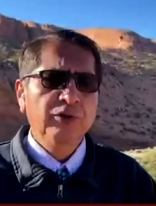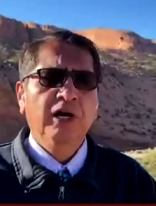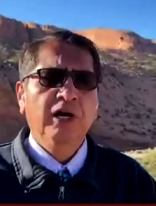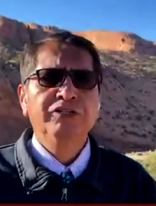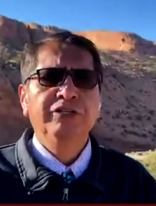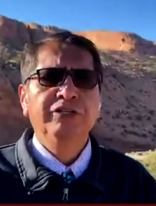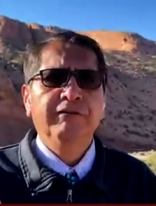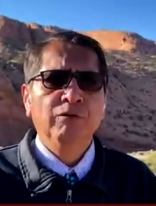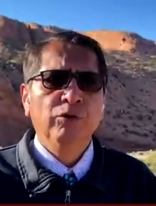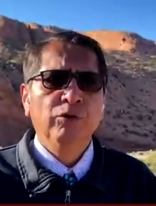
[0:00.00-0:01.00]

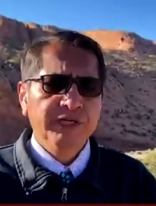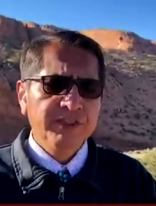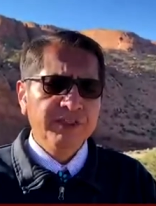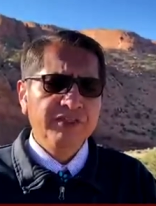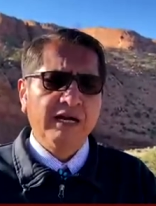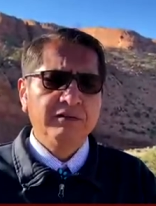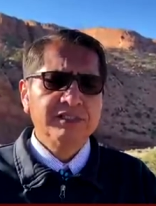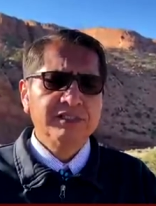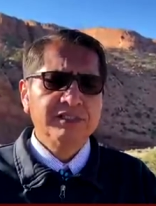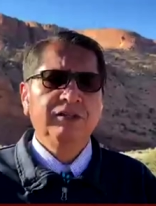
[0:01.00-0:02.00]

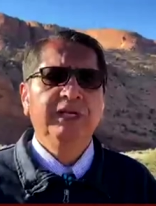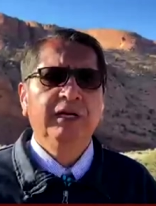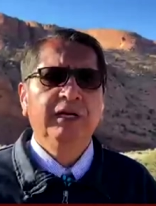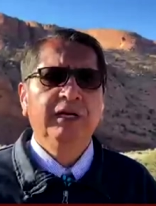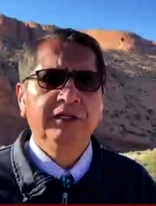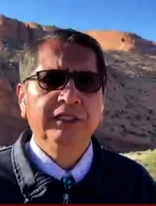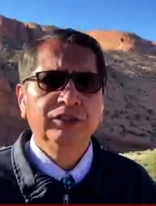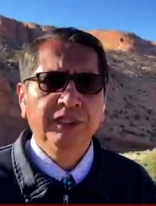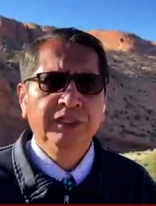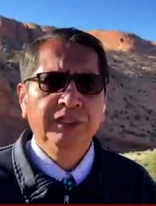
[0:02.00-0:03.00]

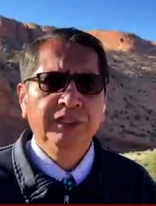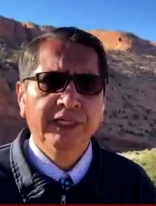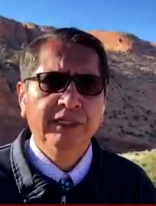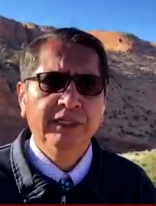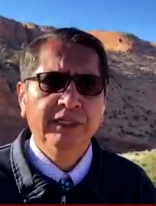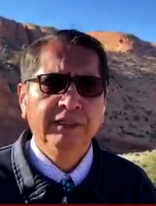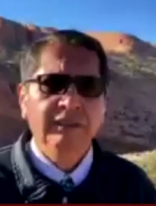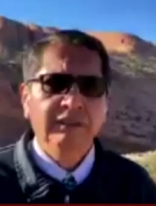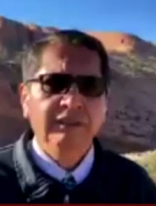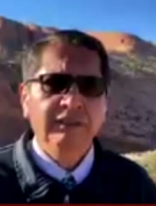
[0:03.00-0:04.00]
240,323
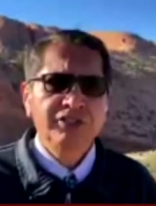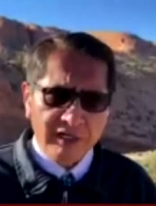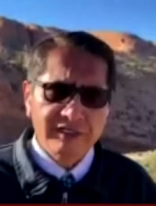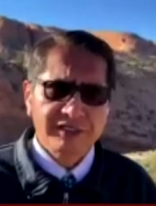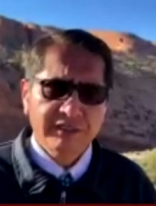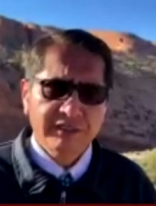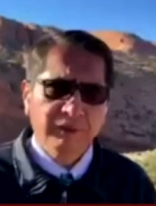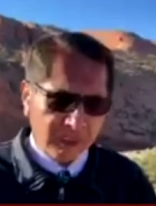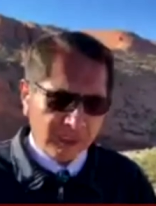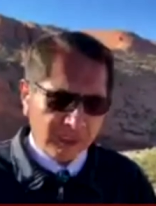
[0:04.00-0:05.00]

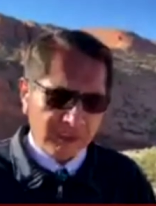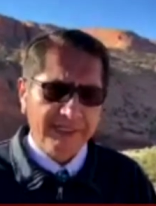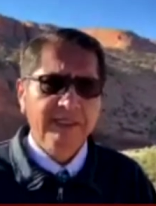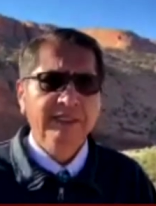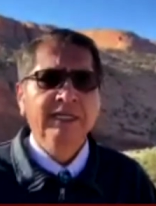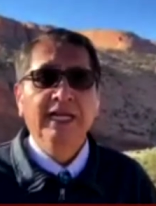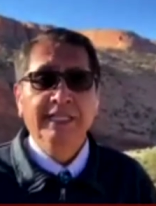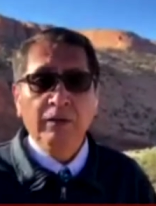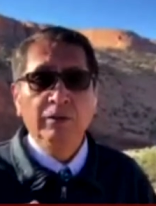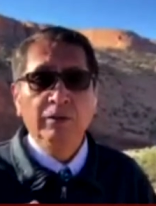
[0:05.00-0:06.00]
charts, if you want to call it that.
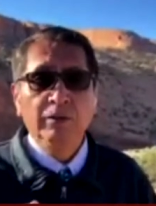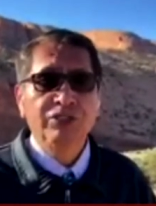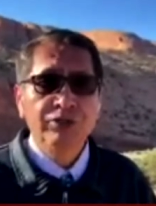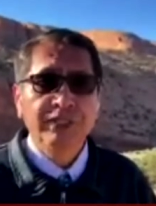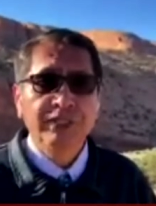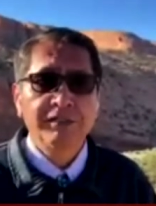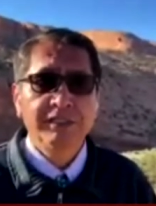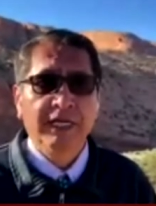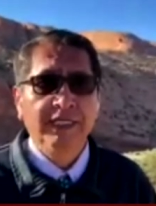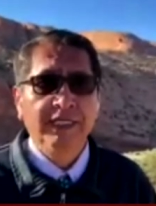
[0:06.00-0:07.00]
And that was in
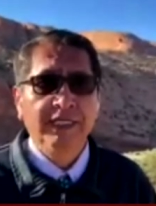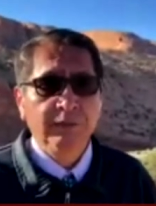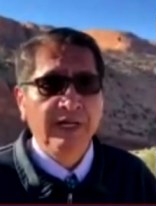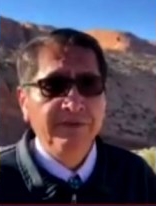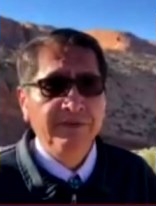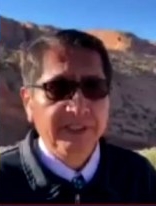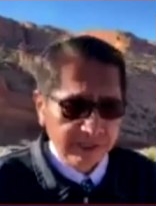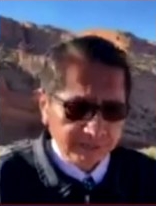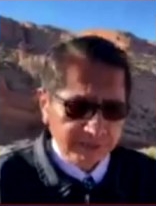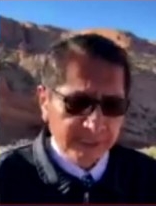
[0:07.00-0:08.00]
2019. We
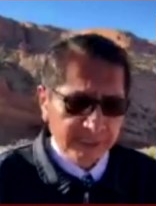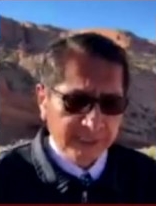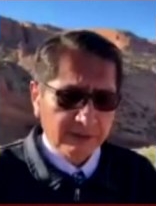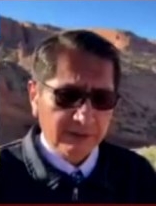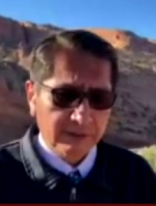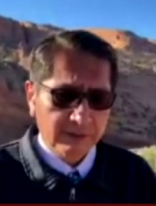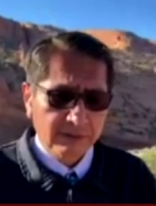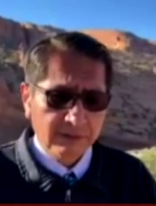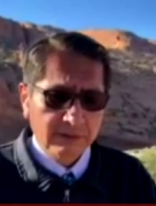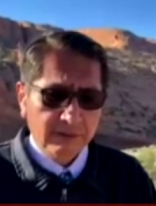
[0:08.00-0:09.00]
haven't get an update yet.